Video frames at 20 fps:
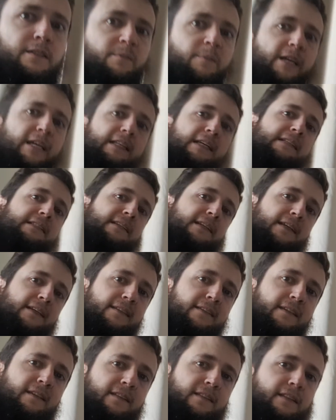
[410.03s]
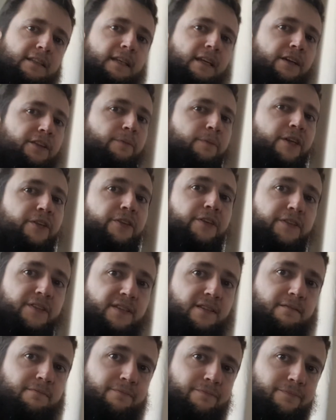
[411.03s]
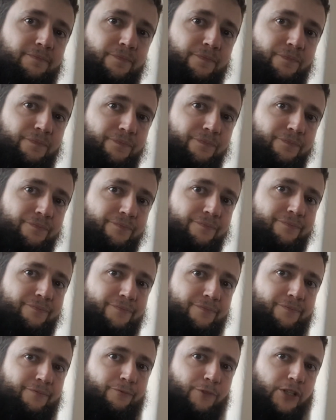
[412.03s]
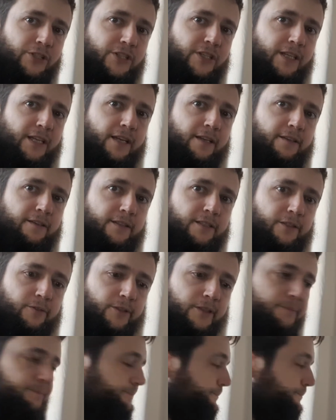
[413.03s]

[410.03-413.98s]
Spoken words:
me, that's easier than the other methods, once you get used to it.